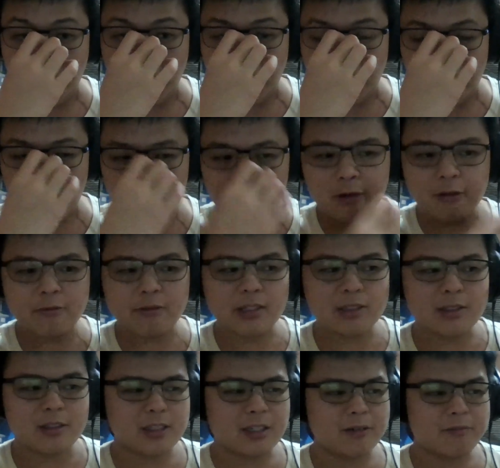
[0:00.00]
along
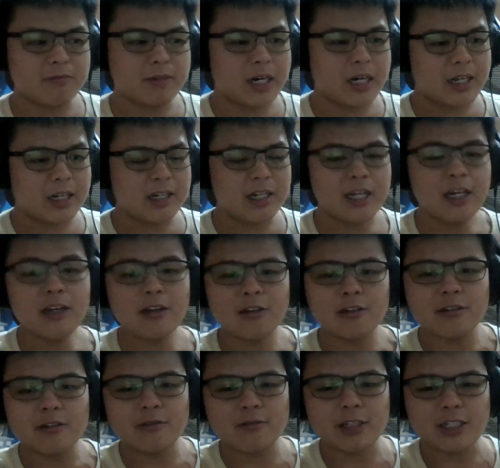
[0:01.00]
with some
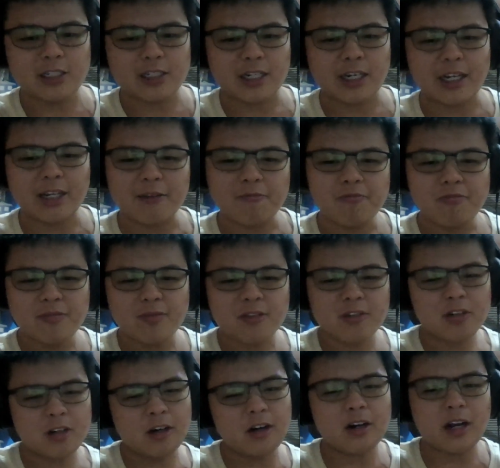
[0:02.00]
Lego, which I
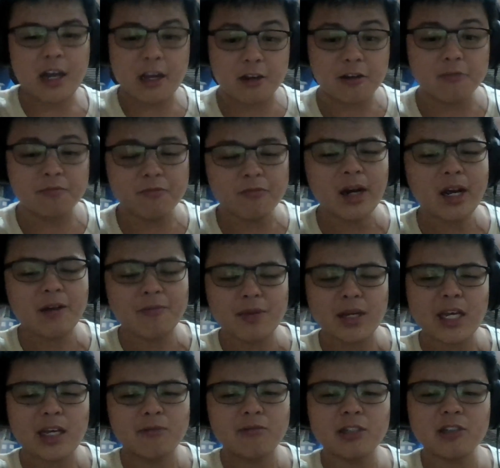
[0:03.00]
thought I might
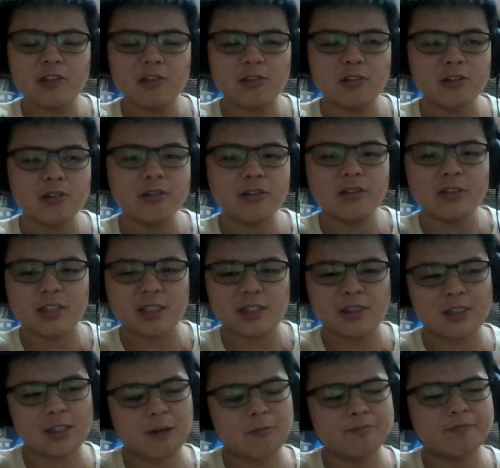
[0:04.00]
be able to use in
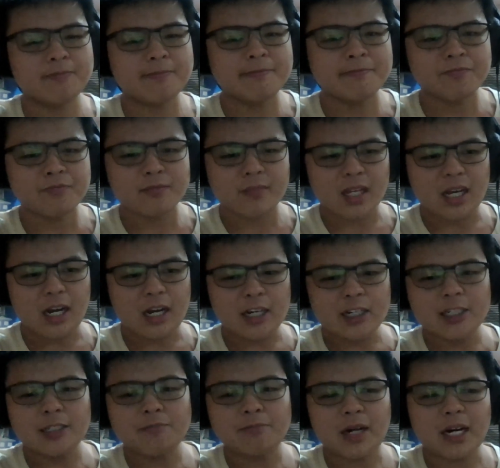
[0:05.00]
some
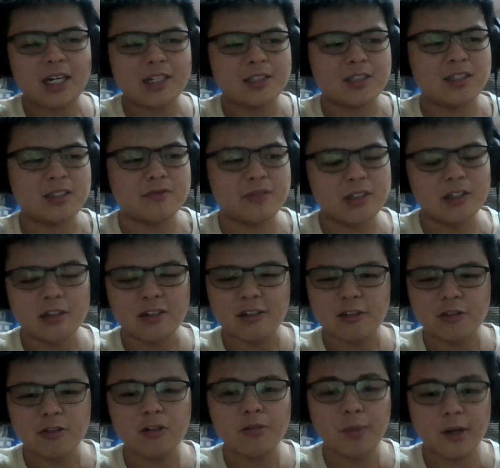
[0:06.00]
other parts of the
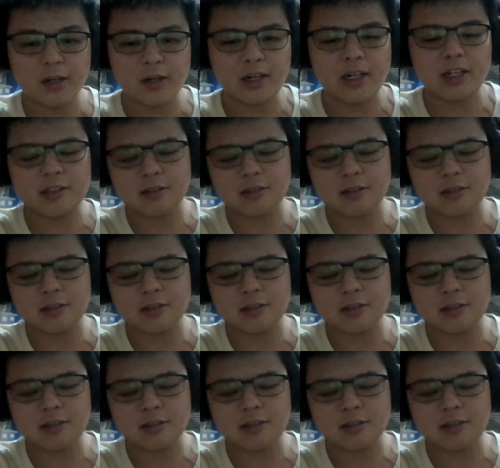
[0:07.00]
robot